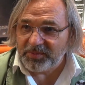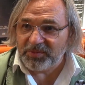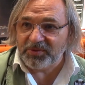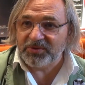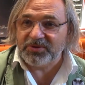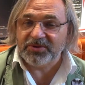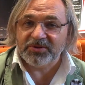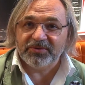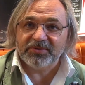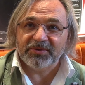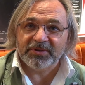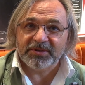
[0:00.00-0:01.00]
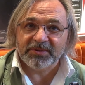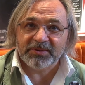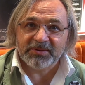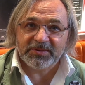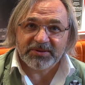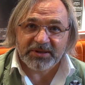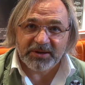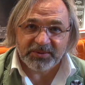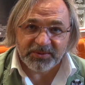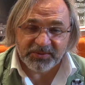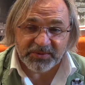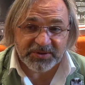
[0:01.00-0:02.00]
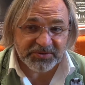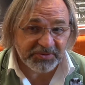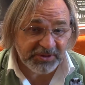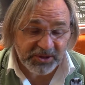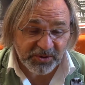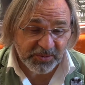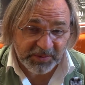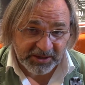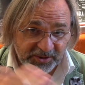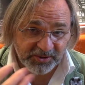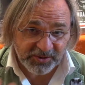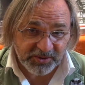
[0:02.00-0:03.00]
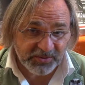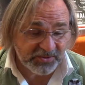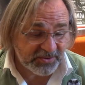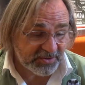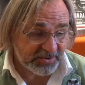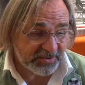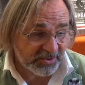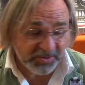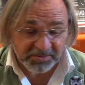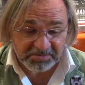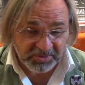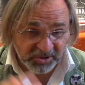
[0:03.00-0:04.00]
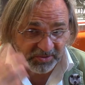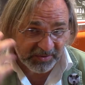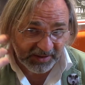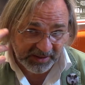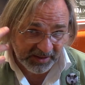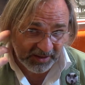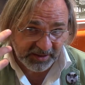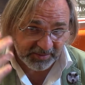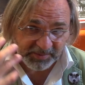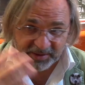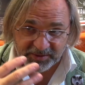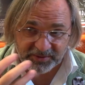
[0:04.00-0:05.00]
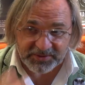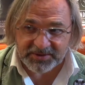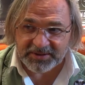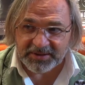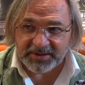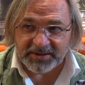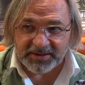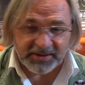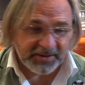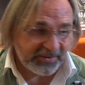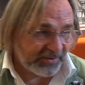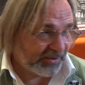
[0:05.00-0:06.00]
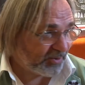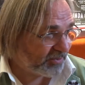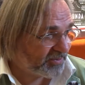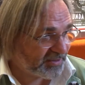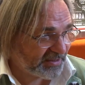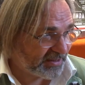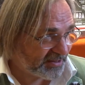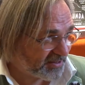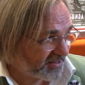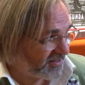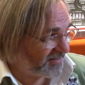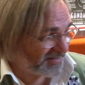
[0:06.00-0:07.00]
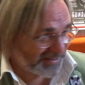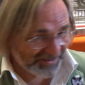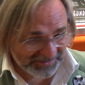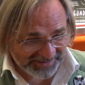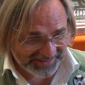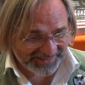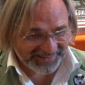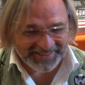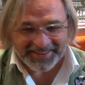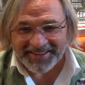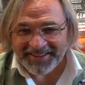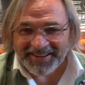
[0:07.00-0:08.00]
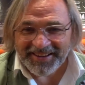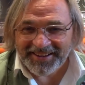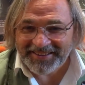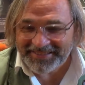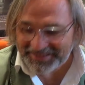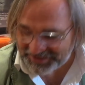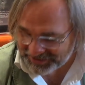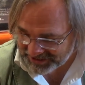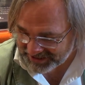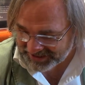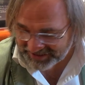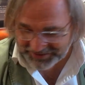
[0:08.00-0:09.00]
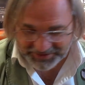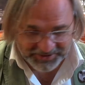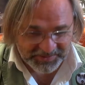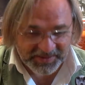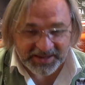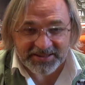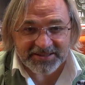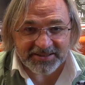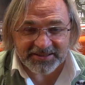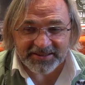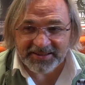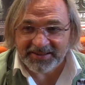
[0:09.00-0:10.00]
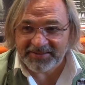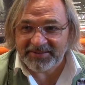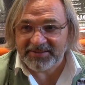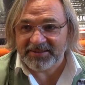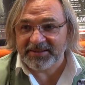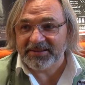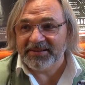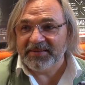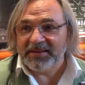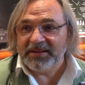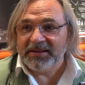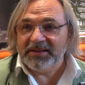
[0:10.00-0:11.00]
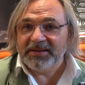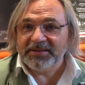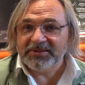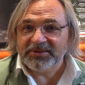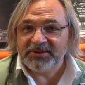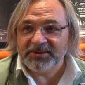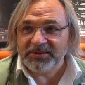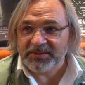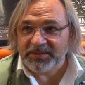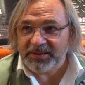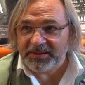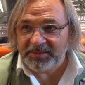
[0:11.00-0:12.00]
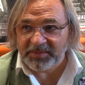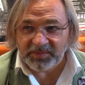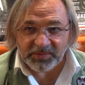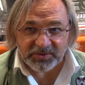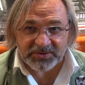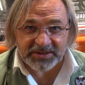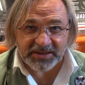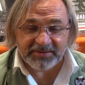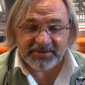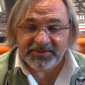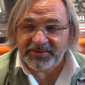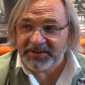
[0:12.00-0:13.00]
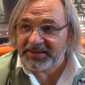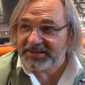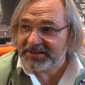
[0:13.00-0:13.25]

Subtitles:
beauty of sound, which we normally don't use, don't hear, because we always listen something artificial from gadget and everything. So music everywhere,